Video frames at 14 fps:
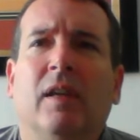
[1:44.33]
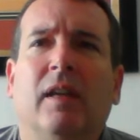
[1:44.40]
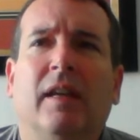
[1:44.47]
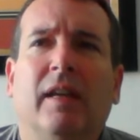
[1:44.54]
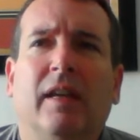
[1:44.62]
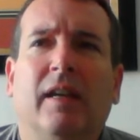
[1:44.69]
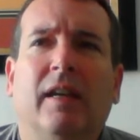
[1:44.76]

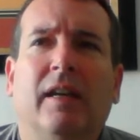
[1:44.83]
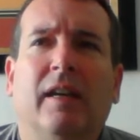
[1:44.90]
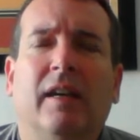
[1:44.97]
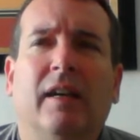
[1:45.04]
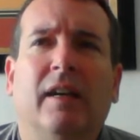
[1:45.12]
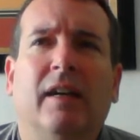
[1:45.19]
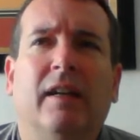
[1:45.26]

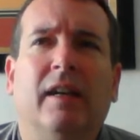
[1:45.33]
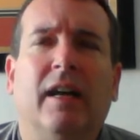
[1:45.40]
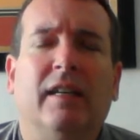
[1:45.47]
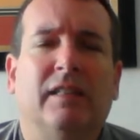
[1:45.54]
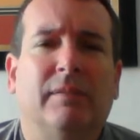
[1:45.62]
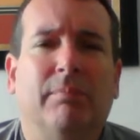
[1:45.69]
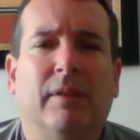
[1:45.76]
and
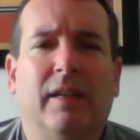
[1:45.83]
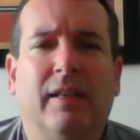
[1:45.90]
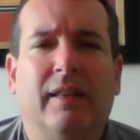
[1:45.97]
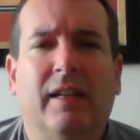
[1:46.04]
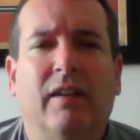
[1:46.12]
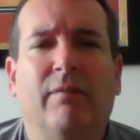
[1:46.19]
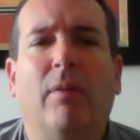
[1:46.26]
I split a
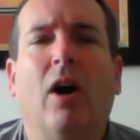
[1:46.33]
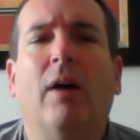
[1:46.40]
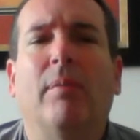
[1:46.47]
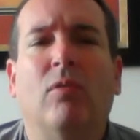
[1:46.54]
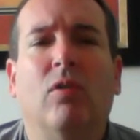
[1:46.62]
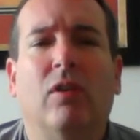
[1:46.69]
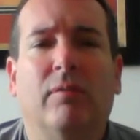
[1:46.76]
thing of
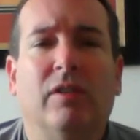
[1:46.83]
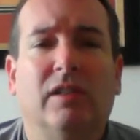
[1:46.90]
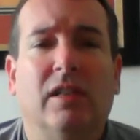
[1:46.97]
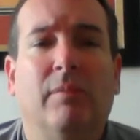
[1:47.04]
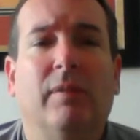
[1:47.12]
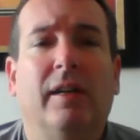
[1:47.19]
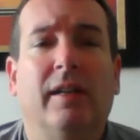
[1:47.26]
popcorn with
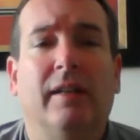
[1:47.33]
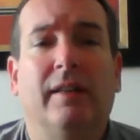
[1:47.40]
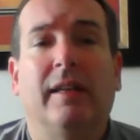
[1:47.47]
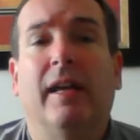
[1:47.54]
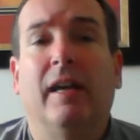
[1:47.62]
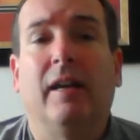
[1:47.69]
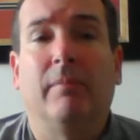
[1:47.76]
somebody at the
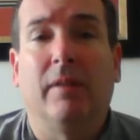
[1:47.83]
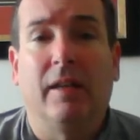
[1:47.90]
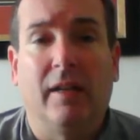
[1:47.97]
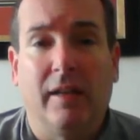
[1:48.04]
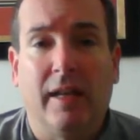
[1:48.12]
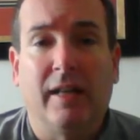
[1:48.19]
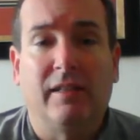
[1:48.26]
game
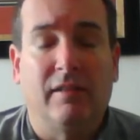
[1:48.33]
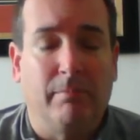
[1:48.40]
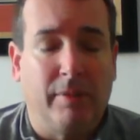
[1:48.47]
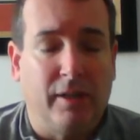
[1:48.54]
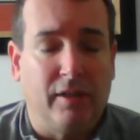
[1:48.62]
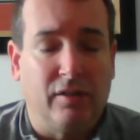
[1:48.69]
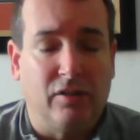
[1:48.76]
and had some
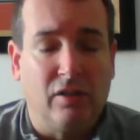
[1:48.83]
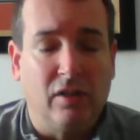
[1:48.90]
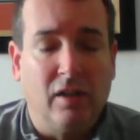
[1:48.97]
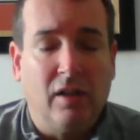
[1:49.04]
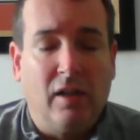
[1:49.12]
beers.